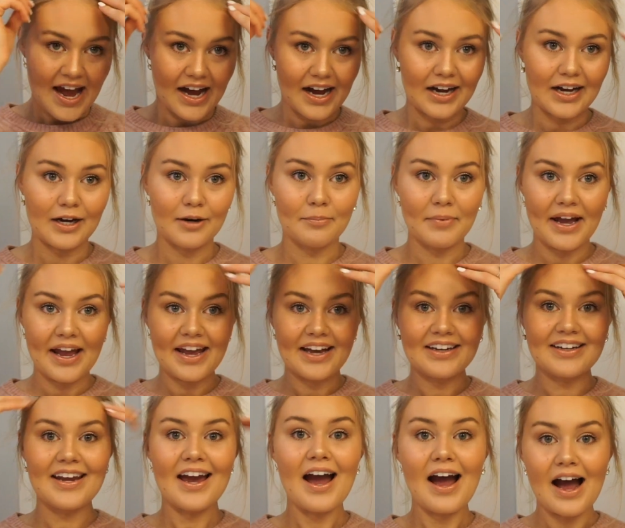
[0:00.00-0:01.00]
And
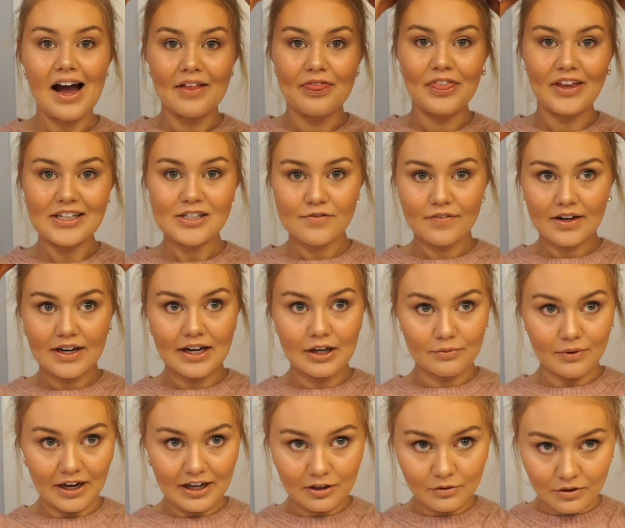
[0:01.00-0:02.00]
yeah, thanks for getting
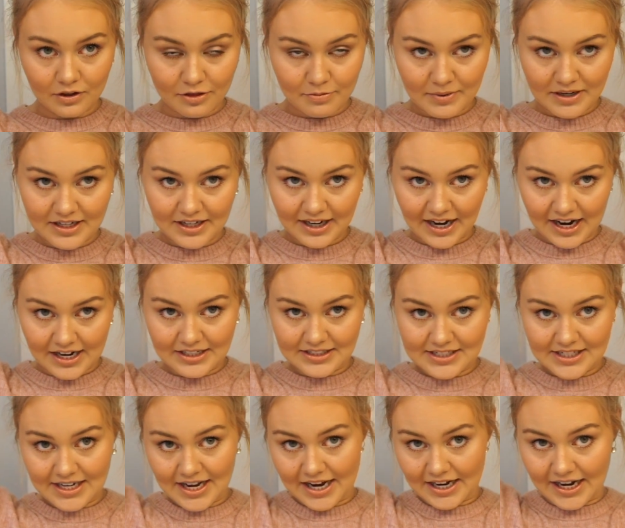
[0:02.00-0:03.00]
ready with me
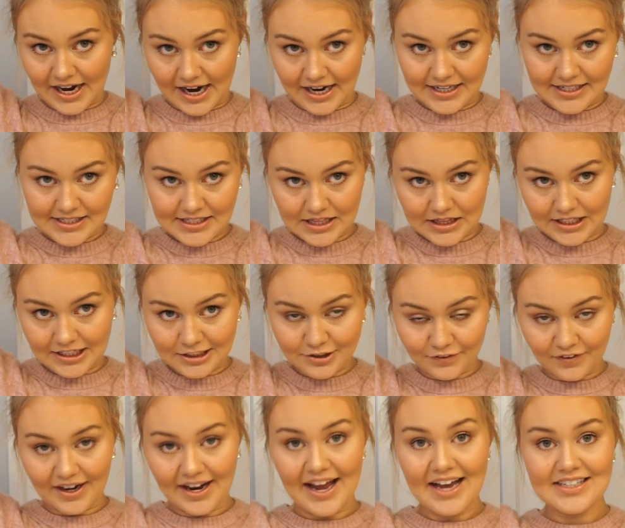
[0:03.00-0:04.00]
today, guys, and thanks
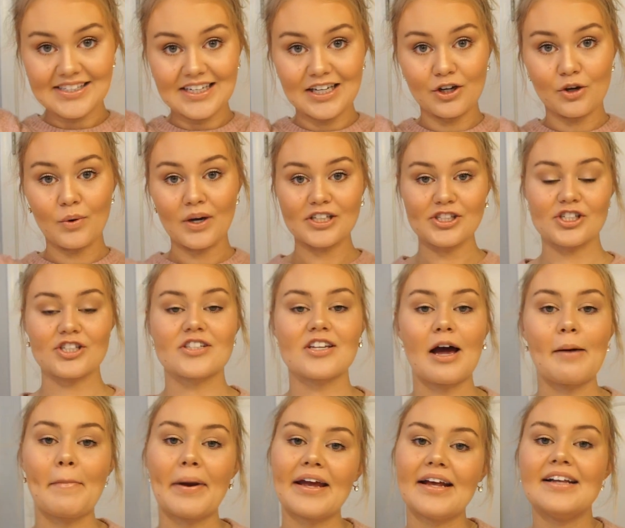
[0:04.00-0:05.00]
for asking questions
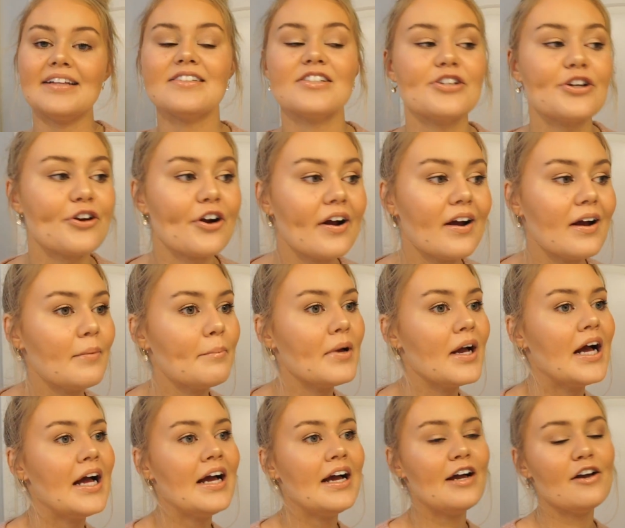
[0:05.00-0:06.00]
on my Instagram.
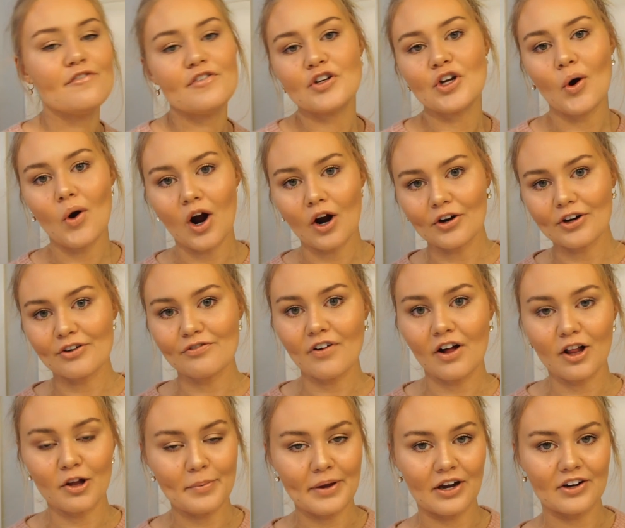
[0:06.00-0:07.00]
If you don't already
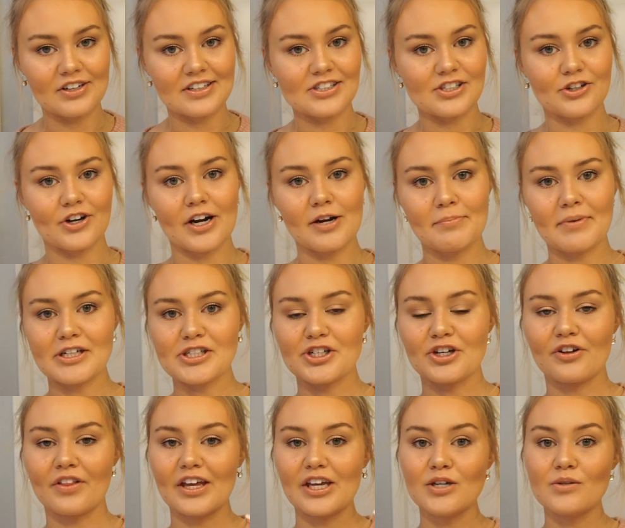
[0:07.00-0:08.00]
follow me on Instagram, make sure
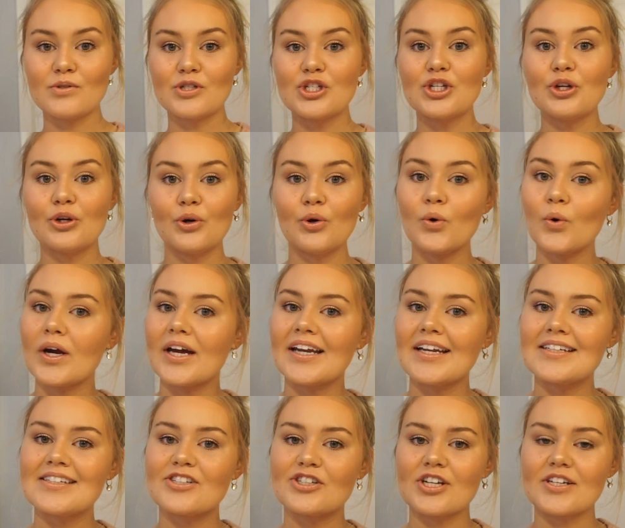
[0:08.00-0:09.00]
that you do. It
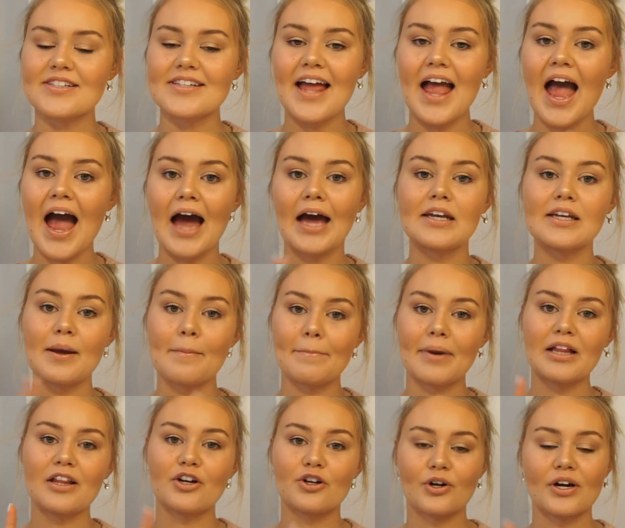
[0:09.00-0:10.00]
is just at
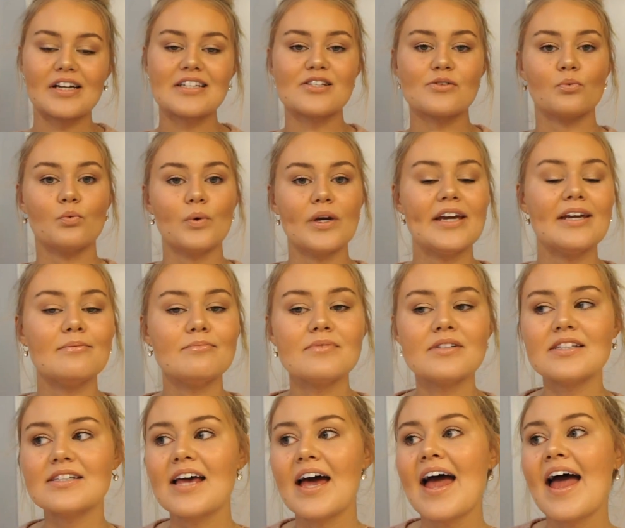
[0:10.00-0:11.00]
Bella Grace
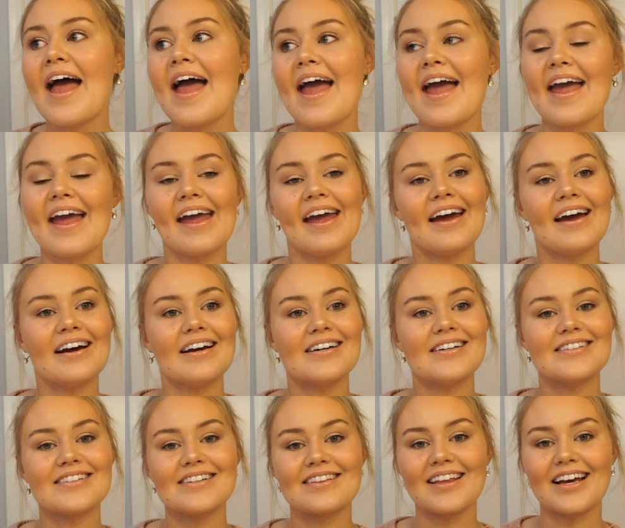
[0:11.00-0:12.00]
Weems,
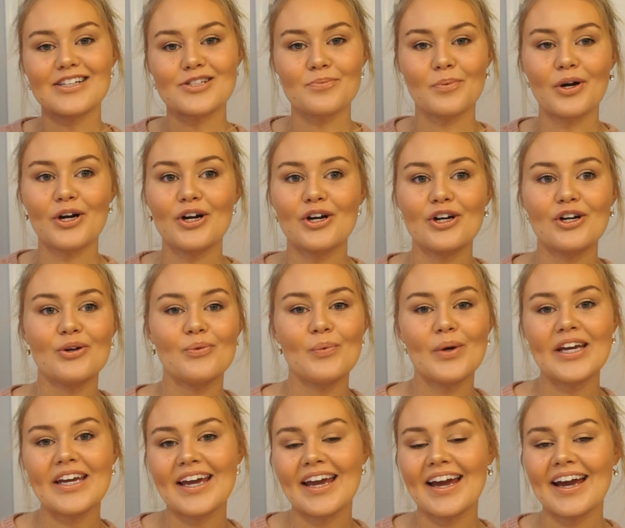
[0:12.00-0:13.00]
and that's where
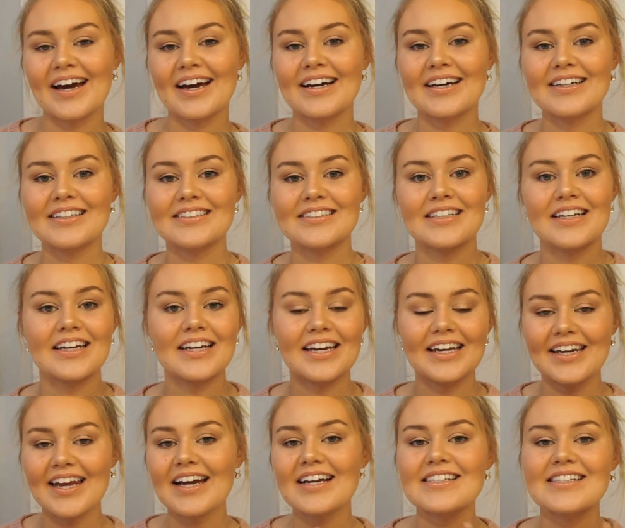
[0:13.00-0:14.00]
we can
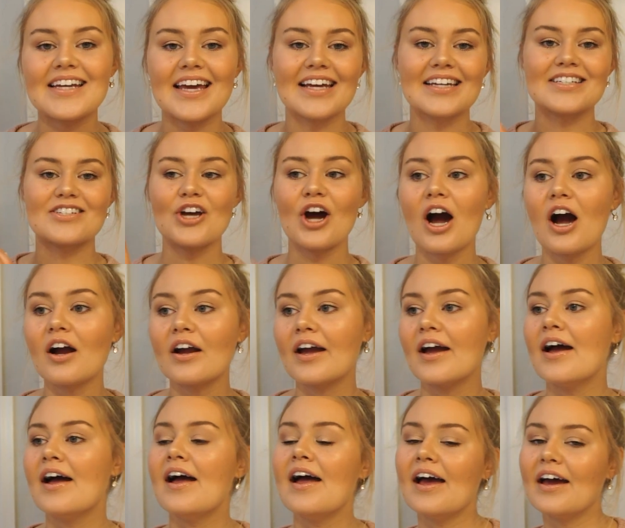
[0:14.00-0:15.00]
connect and talk.
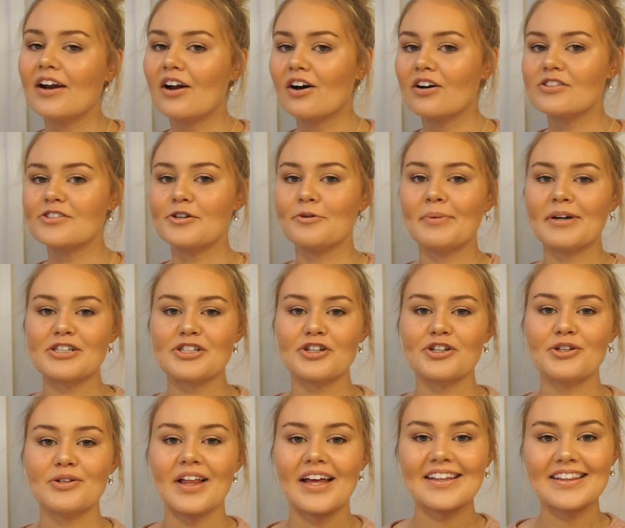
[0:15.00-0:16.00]
And also make sure
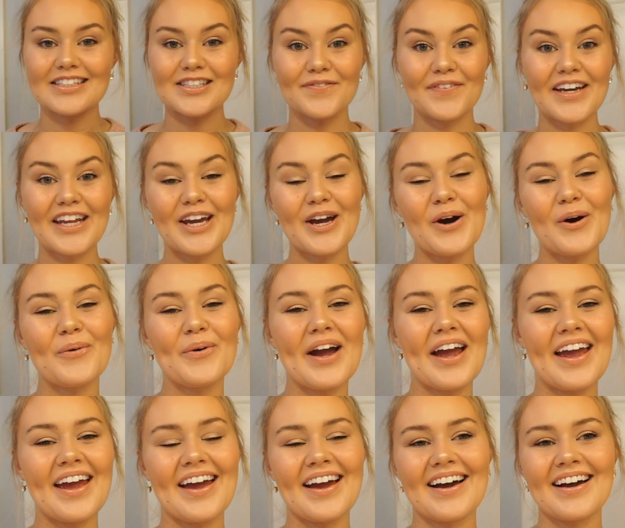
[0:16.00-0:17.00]
you like this video
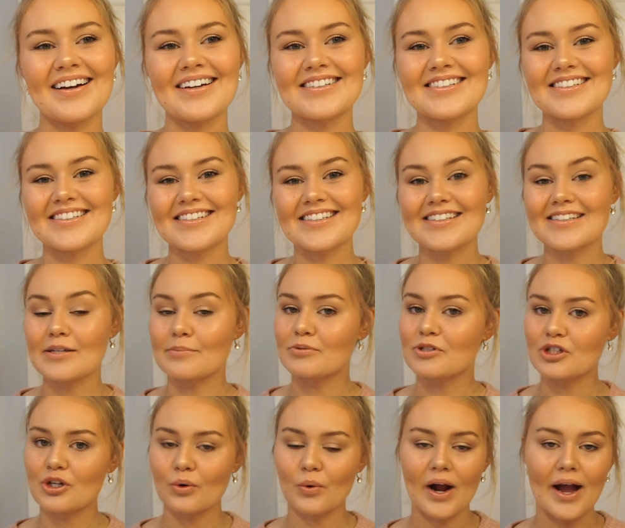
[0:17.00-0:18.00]
and
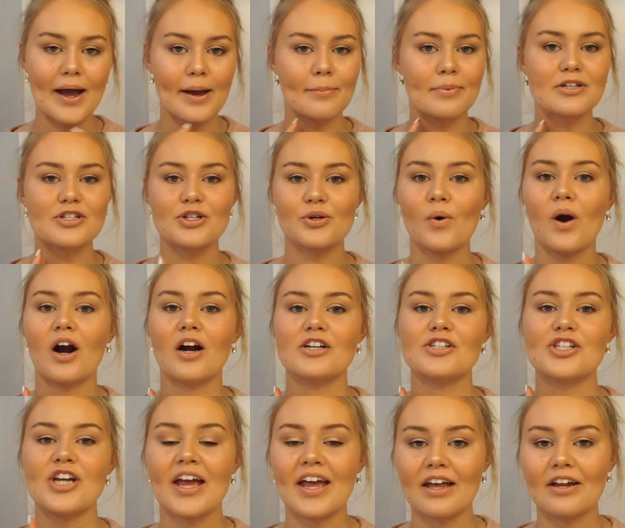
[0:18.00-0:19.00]
subscribe to our
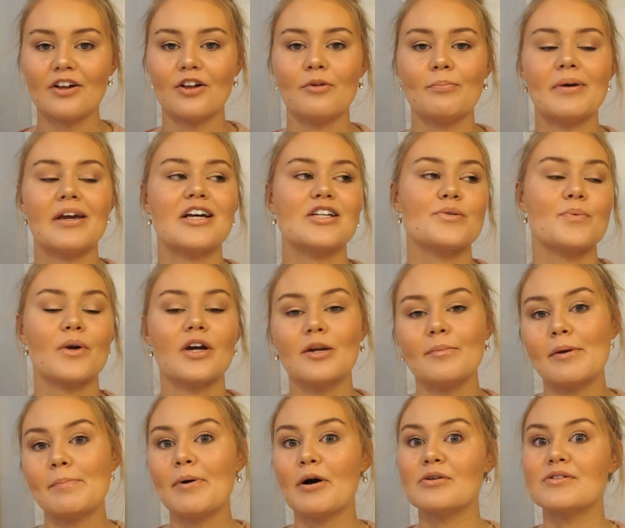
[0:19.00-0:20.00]
channel, because we're going
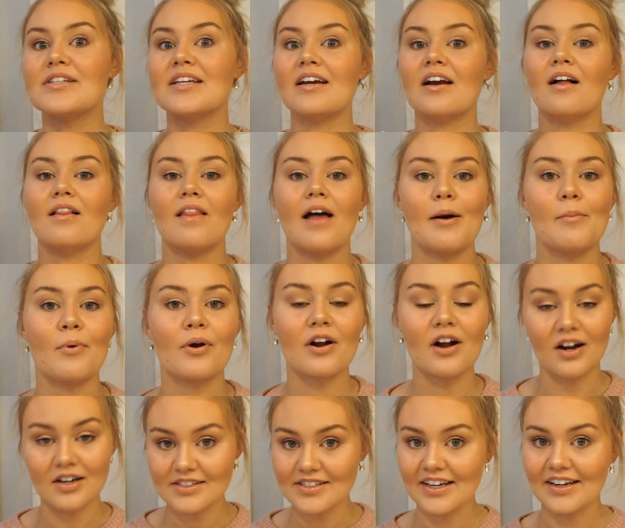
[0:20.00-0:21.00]
to be posting a lot more
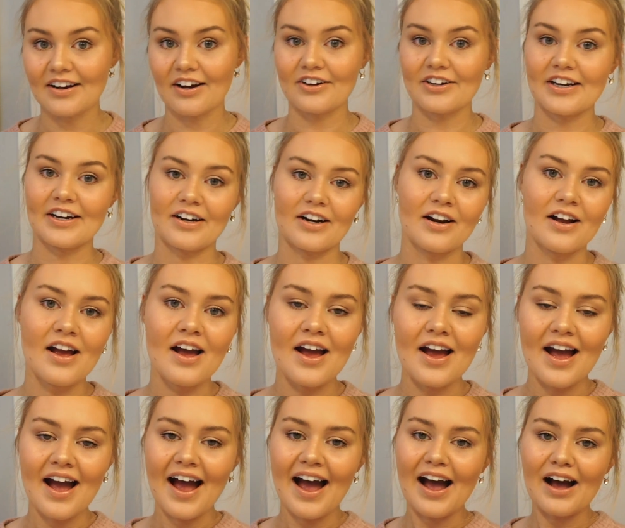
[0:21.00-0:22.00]
content on here.
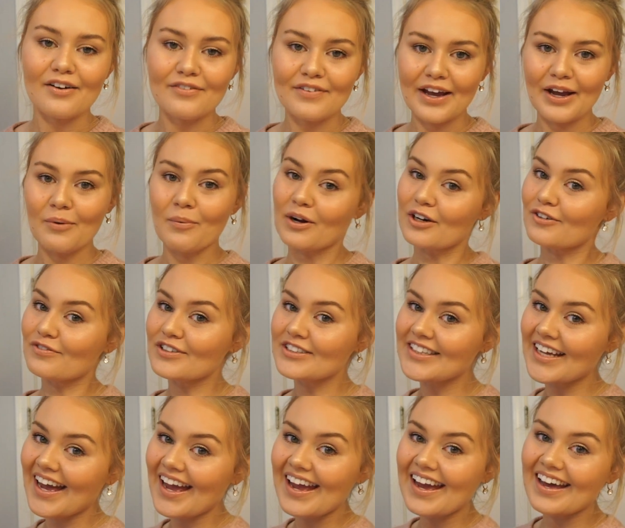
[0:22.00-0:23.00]
Have a wonderful
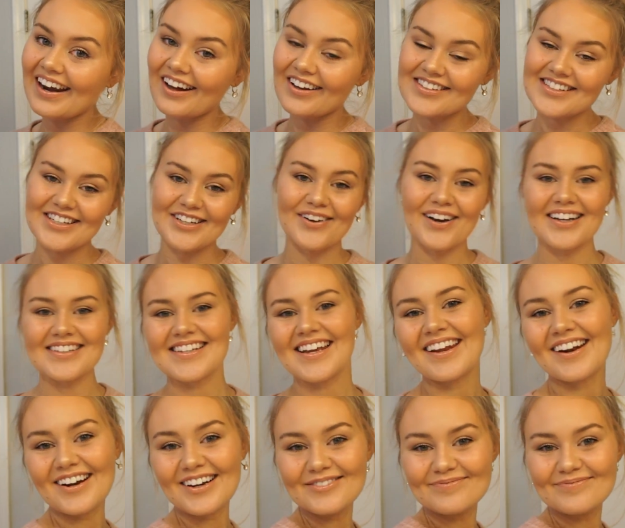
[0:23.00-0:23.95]
day, and I'll see you guys later.